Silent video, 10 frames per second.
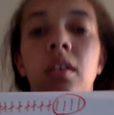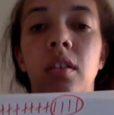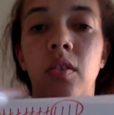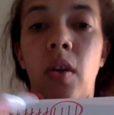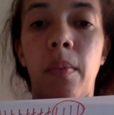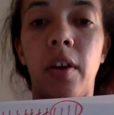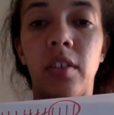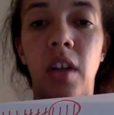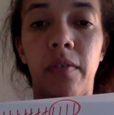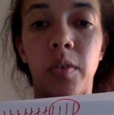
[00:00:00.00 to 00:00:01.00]
So I marked
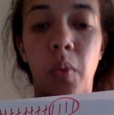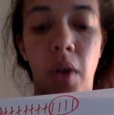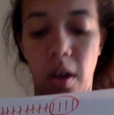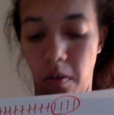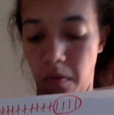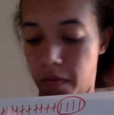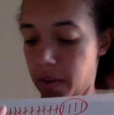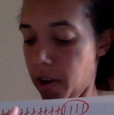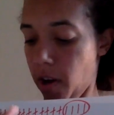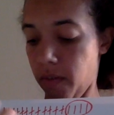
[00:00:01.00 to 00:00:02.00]
off 12
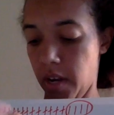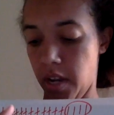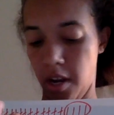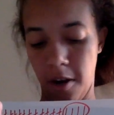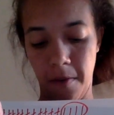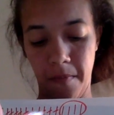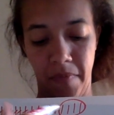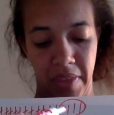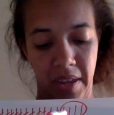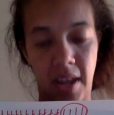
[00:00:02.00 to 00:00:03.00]
over here,
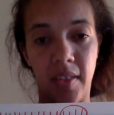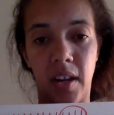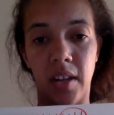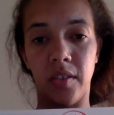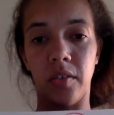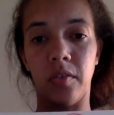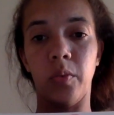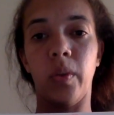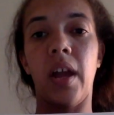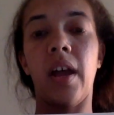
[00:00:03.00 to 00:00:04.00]
and then I circled
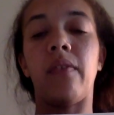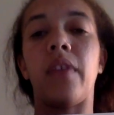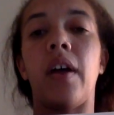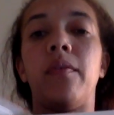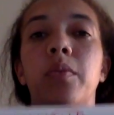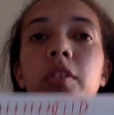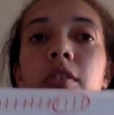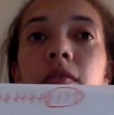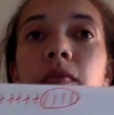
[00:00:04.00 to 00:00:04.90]
what I have left, which is